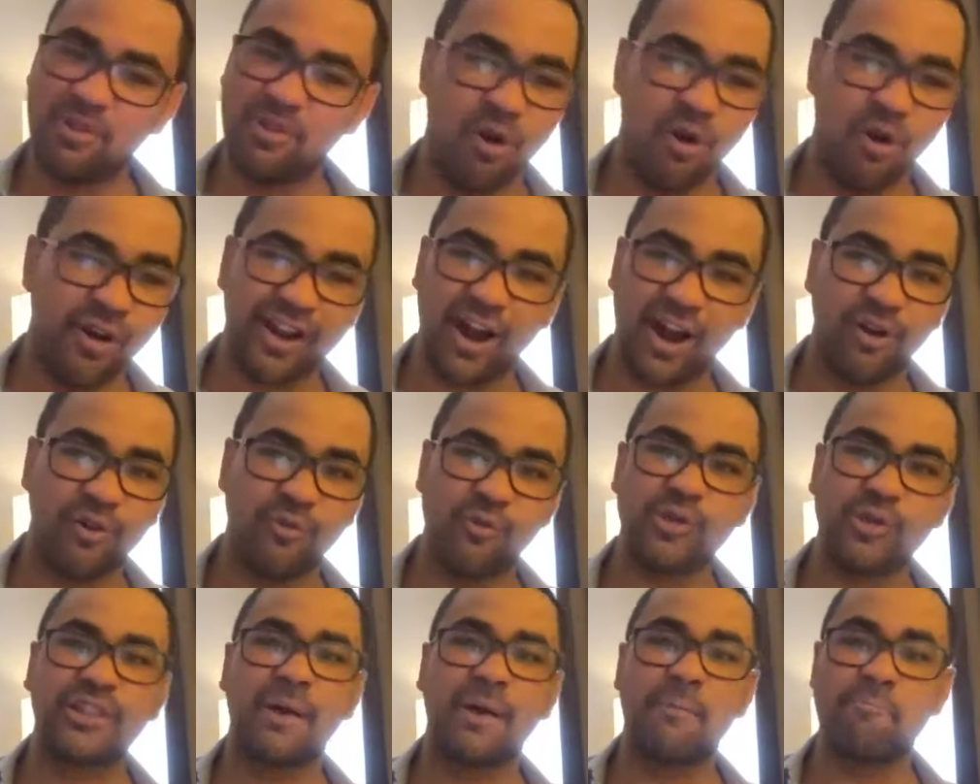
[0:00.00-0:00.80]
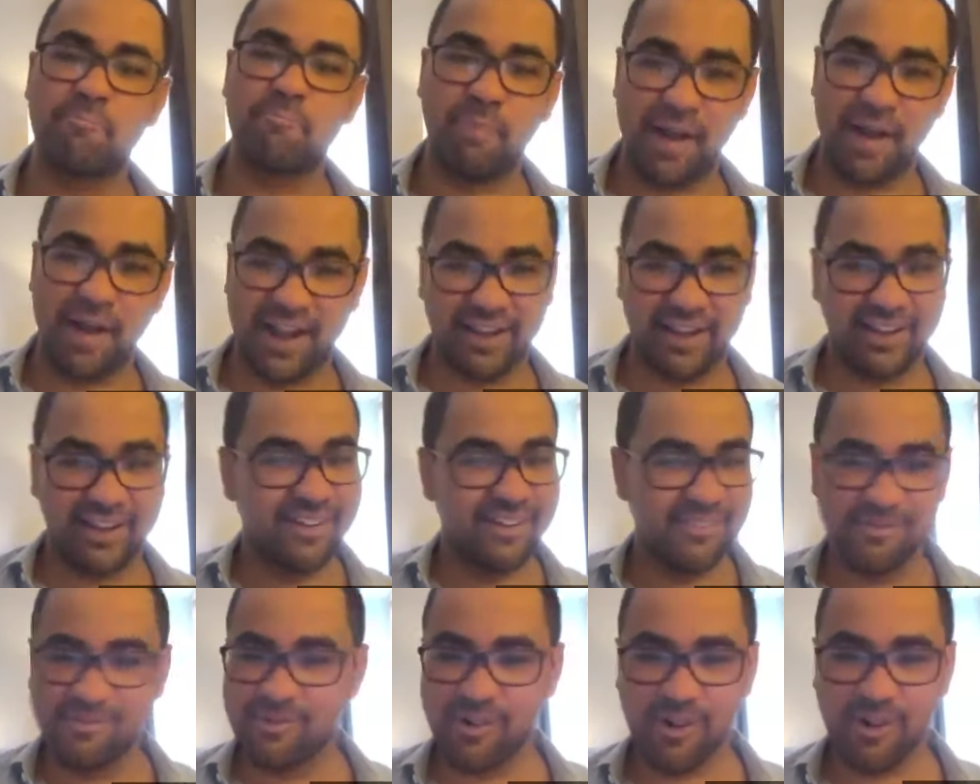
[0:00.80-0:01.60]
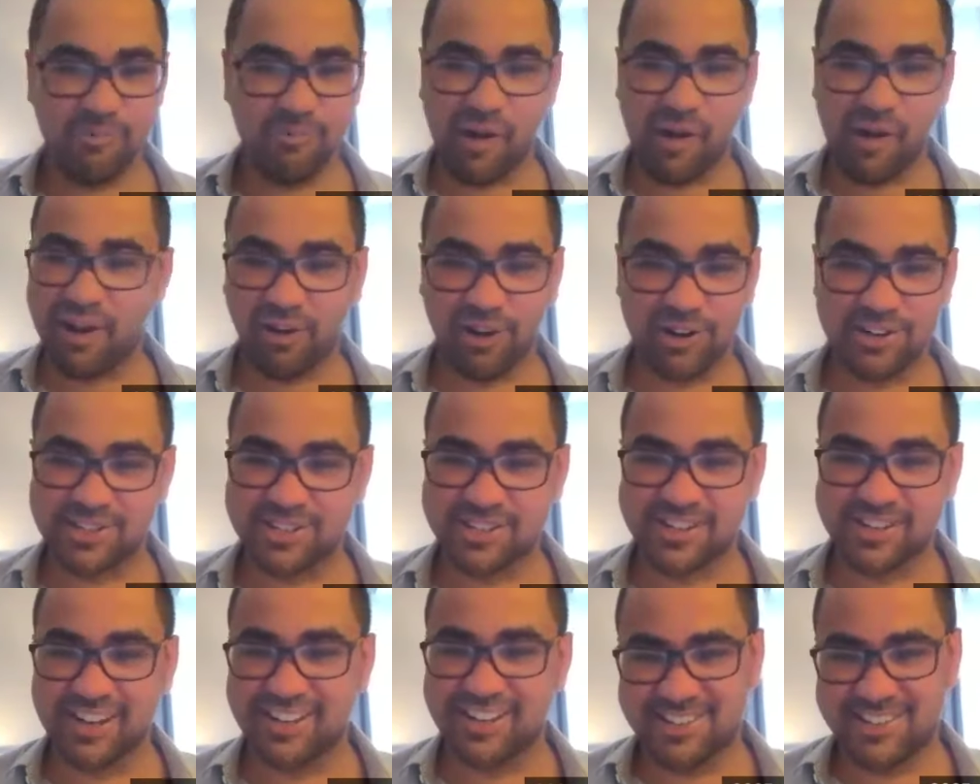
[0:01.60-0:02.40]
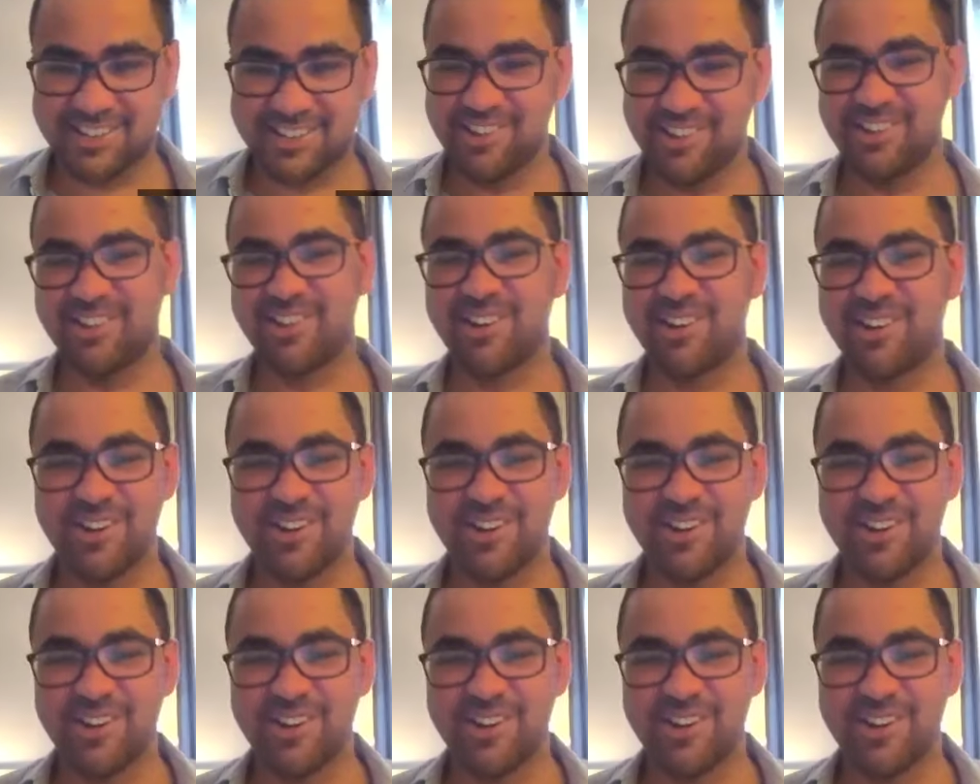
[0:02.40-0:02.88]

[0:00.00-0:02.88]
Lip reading: going out with a bang by all stretch,